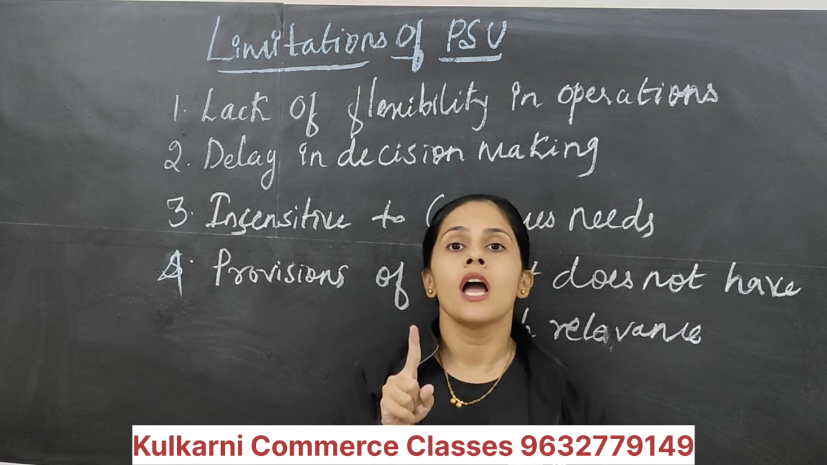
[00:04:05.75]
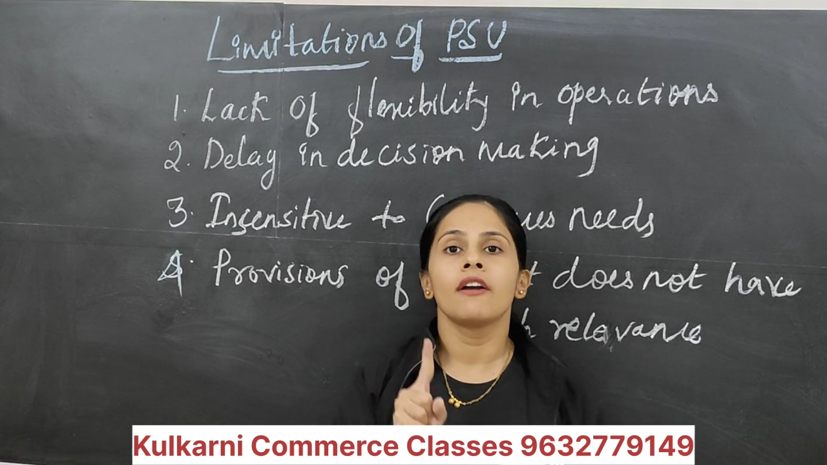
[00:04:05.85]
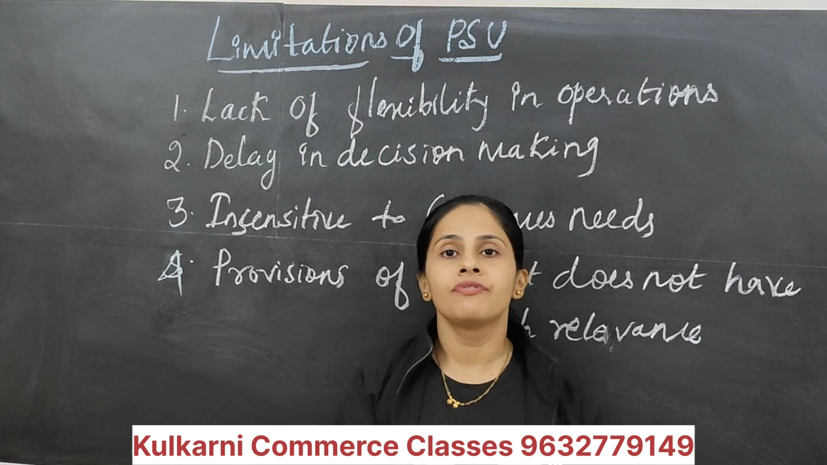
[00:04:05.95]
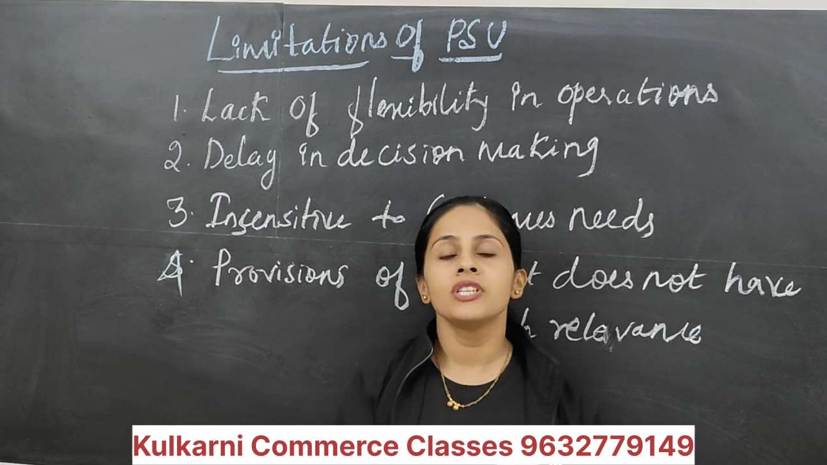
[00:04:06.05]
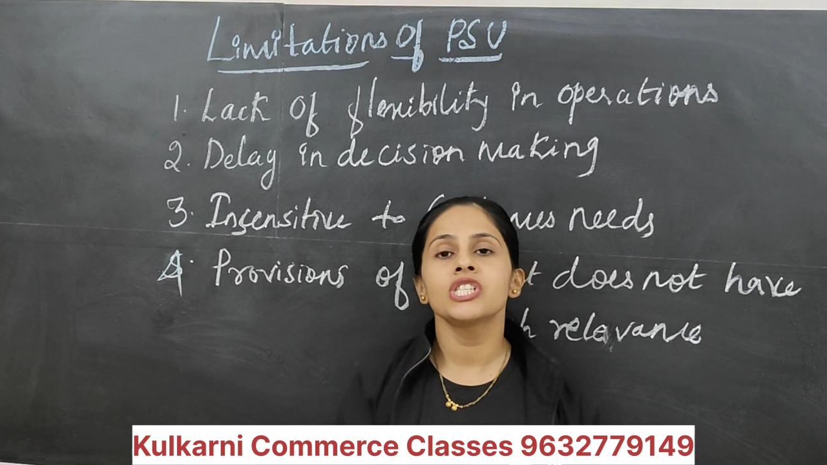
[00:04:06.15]

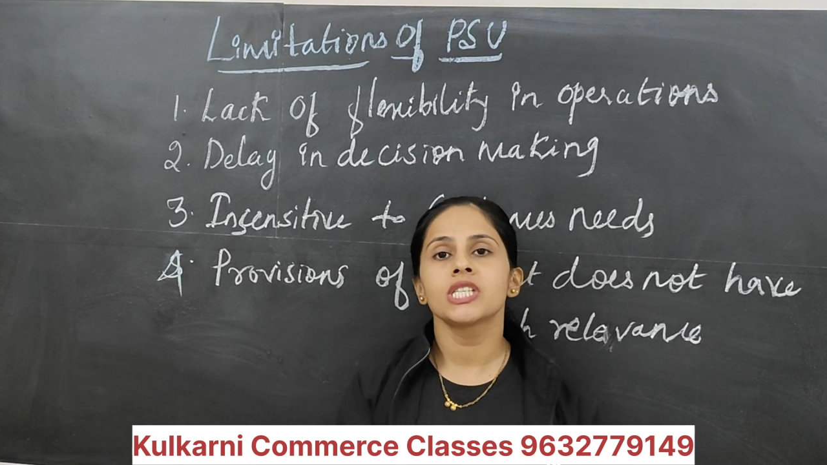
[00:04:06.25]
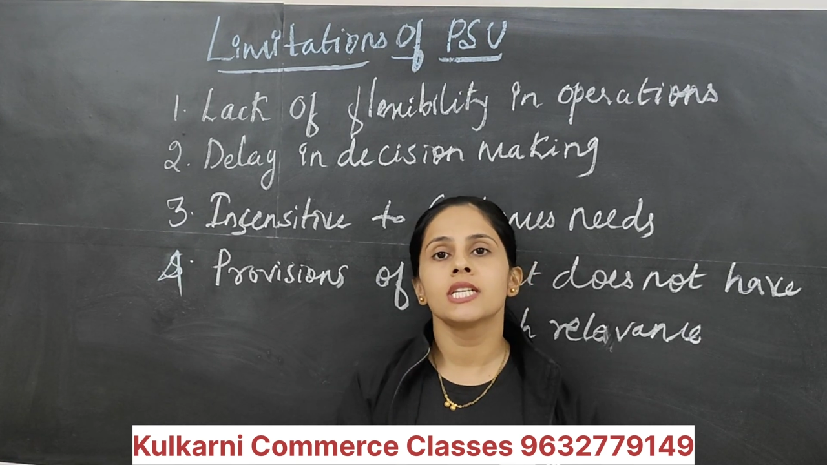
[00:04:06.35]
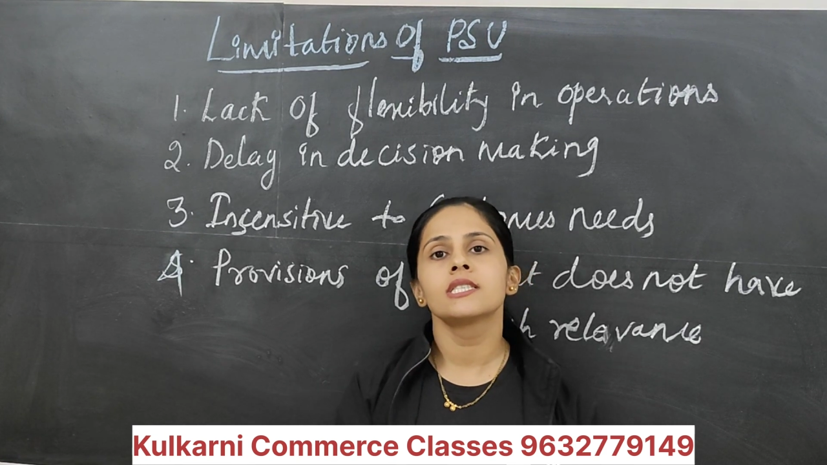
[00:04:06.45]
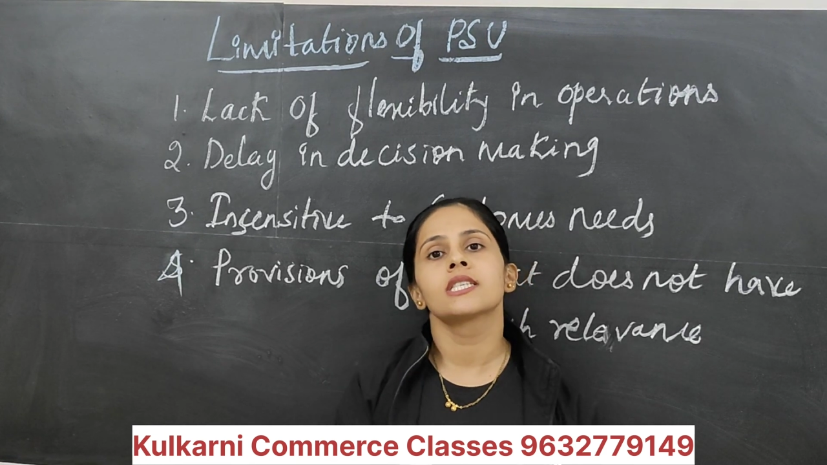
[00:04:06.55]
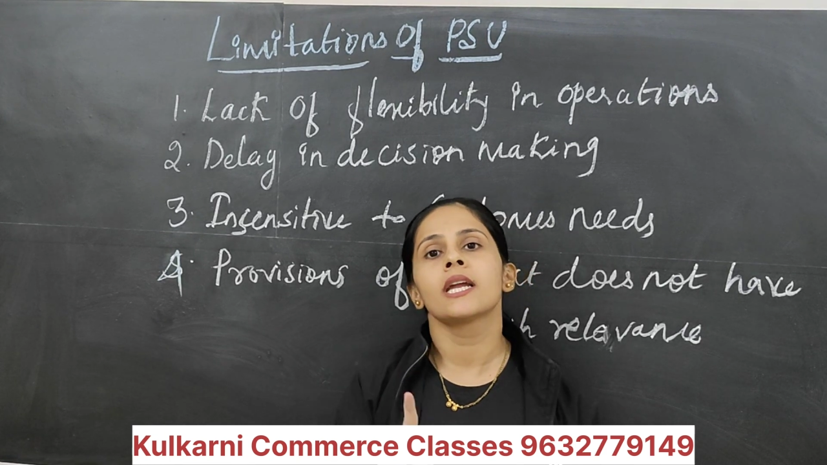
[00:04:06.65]

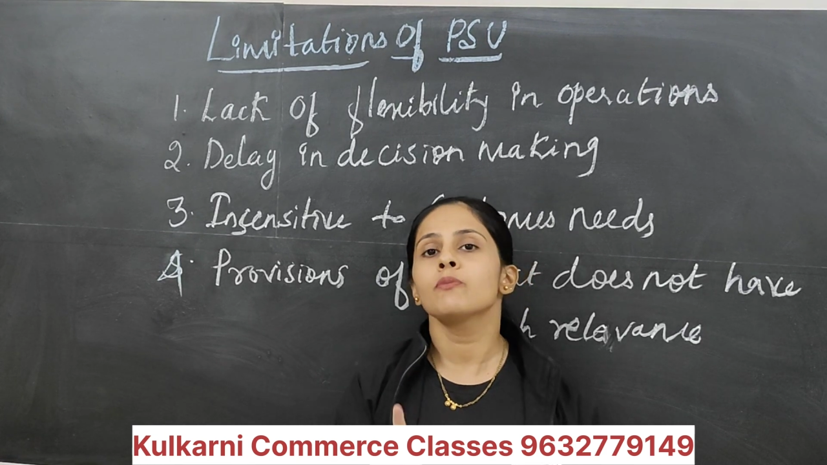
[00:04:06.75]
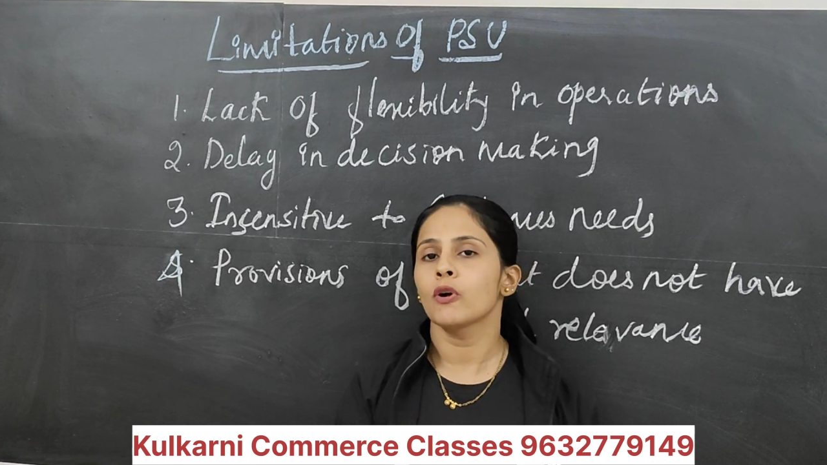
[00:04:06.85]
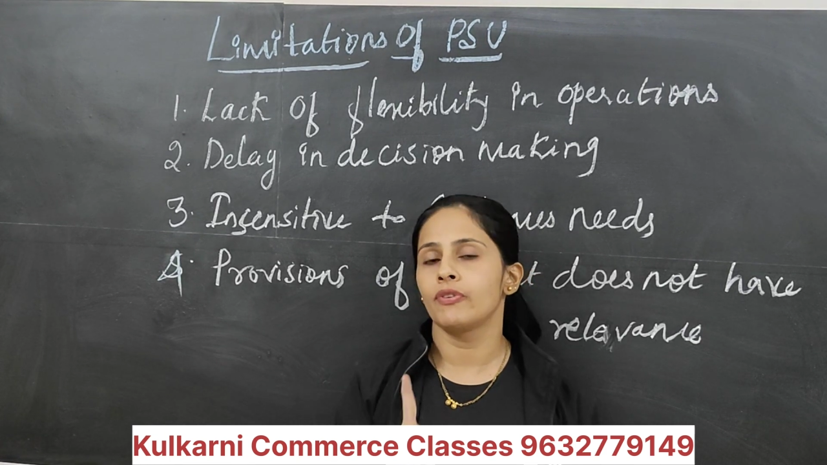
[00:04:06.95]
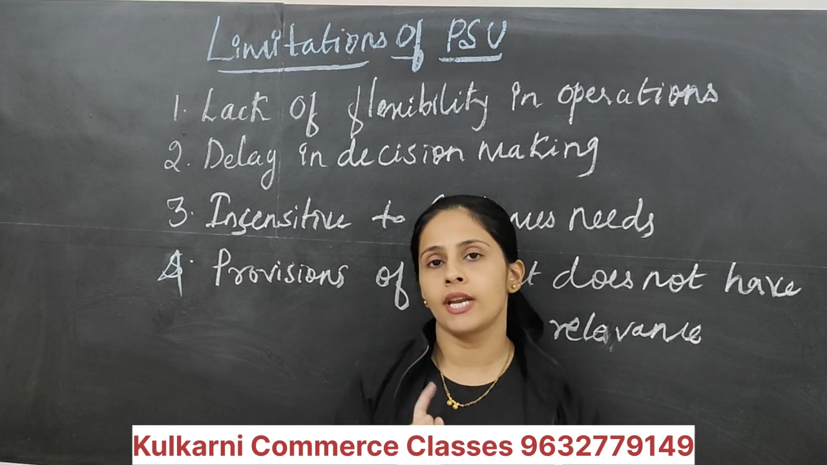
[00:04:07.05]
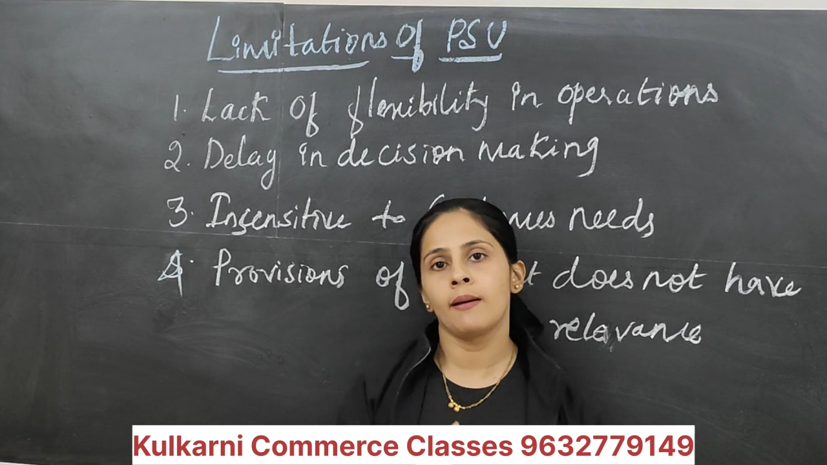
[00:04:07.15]
efficiency and
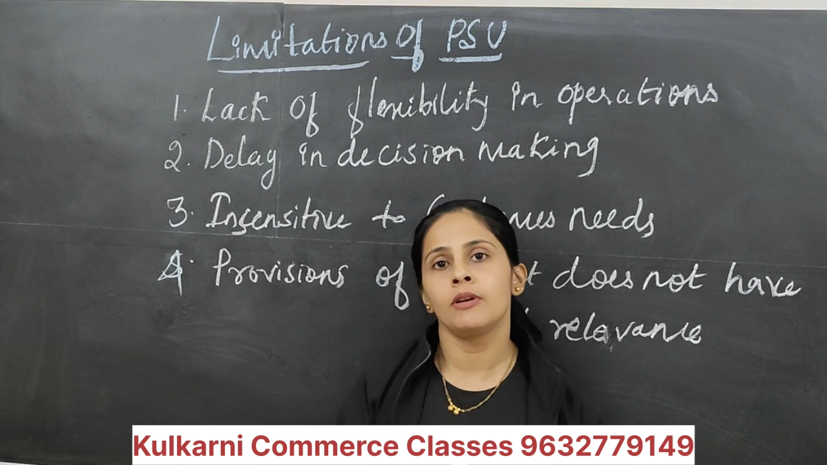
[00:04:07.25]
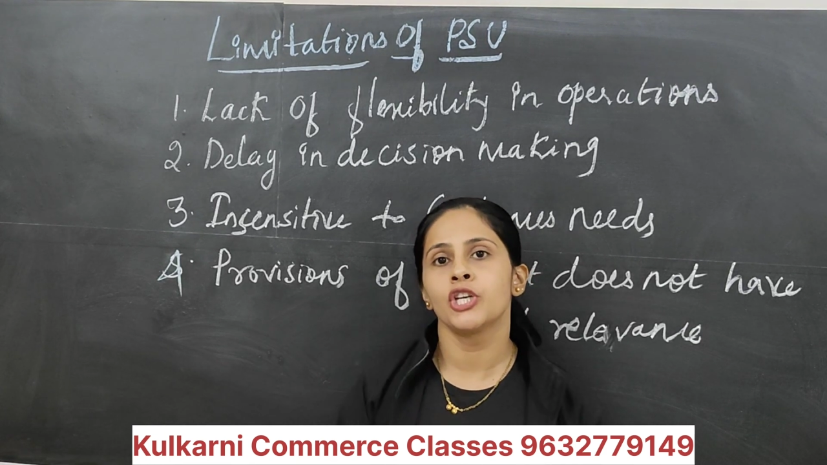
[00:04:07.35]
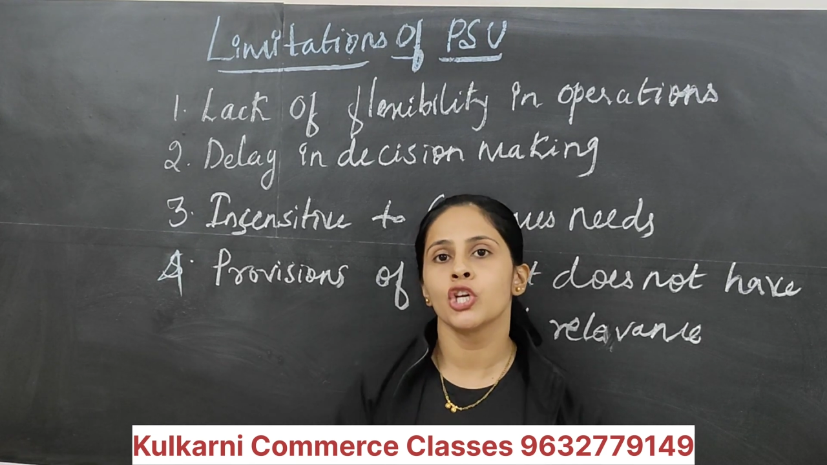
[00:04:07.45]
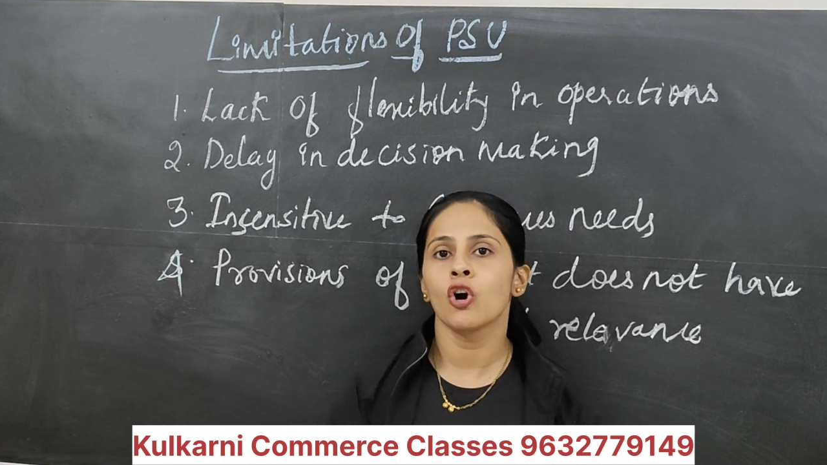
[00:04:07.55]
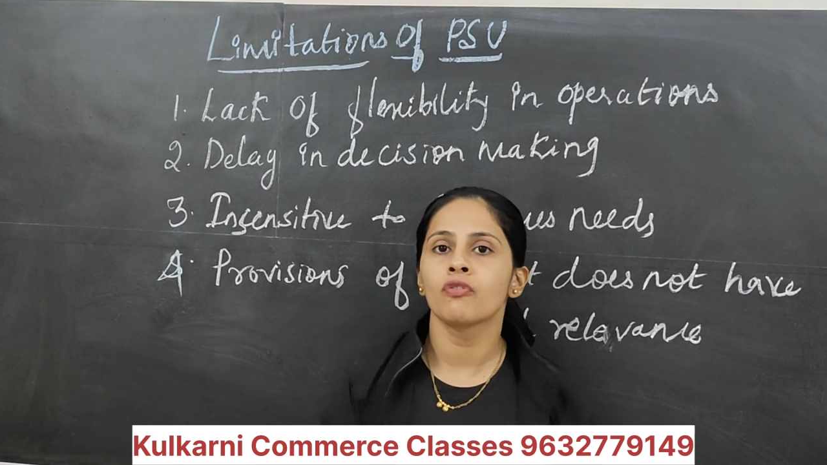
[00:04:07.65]

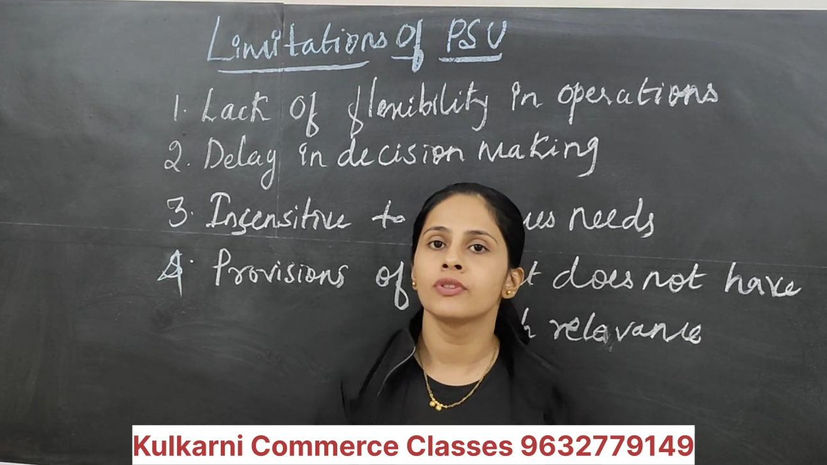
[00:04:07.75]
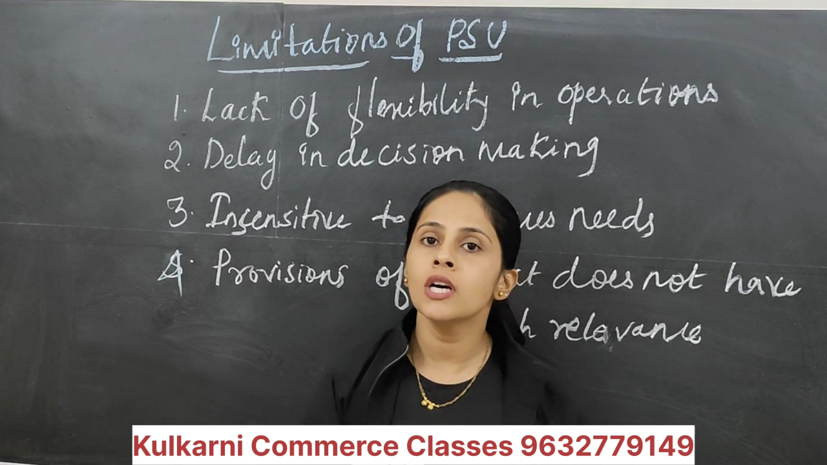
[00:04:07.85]
profitability of